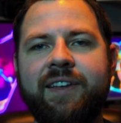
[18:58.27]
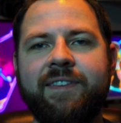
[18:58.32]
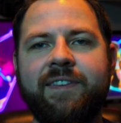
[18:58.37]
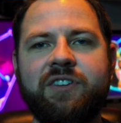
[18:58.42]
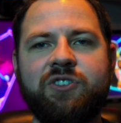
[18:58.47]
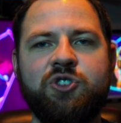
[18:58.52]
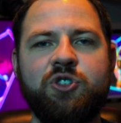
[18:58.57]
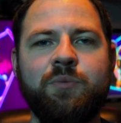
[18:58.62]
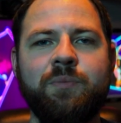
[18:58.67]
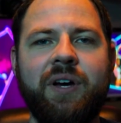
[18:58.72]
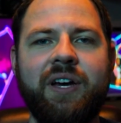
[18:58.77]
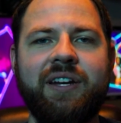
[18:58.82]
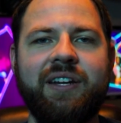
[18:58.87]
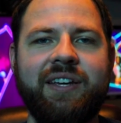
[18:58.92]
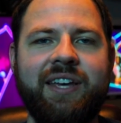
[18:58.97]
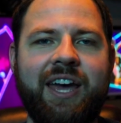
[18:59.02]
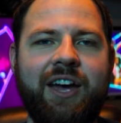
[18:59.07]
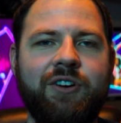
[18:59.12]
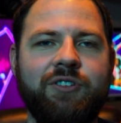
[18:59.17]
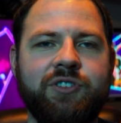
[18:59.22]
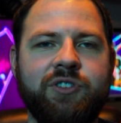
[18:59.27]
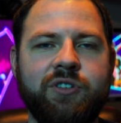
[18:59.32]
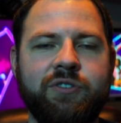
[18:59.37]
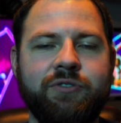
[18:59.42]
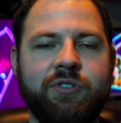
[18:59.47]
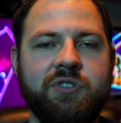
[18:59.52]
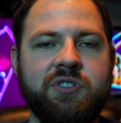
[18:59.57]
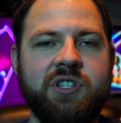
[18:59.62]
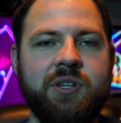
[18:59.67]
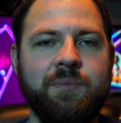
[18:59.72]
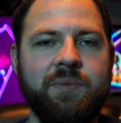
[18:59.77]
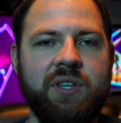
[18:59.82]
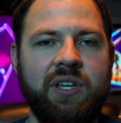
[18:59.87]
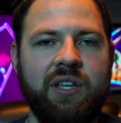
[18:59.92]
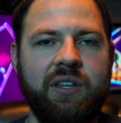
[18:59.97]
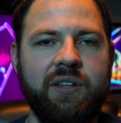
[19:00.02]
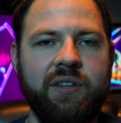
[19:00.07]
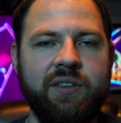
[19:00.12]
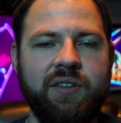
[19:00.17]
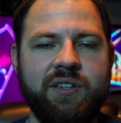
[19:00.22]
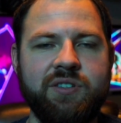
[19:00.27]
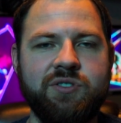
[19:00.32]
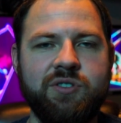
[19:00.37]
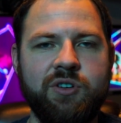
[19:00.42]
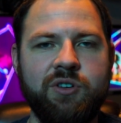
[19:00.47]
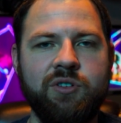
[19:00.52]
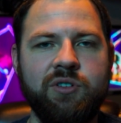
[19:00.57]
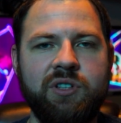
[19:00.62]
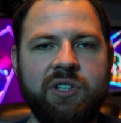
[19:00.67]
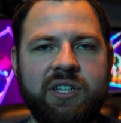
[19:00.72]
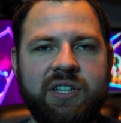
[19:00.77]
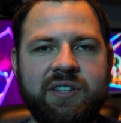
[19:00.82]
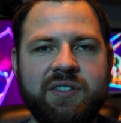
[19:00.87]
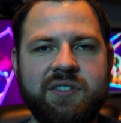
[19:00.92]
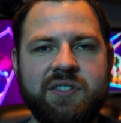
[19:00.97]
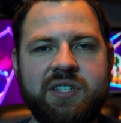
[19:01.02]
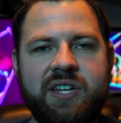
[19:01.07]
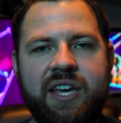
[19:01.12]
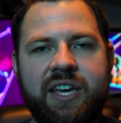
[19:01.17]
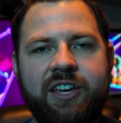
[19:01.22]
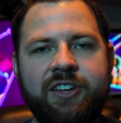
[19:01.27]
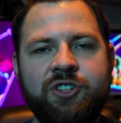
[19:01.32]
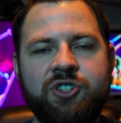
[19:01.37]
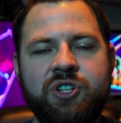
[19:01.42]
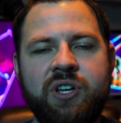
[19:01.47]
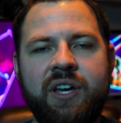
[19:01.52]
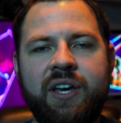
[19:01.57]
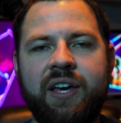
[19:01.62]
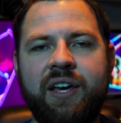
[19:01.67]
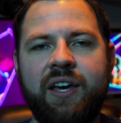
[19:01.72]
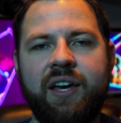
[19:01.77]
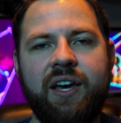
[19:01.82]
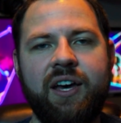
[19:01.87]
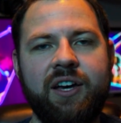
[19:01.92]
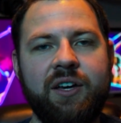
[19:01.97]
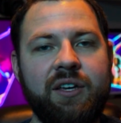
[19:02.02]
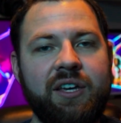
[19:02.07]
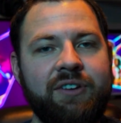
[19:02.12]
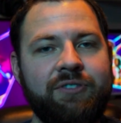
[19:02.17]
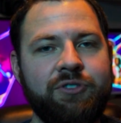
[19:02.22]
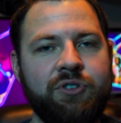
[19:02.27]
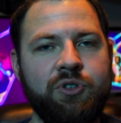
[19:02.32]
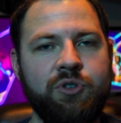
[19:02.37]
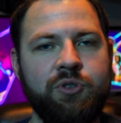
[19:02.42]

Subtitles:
that you might encounter for something this early in the stage. If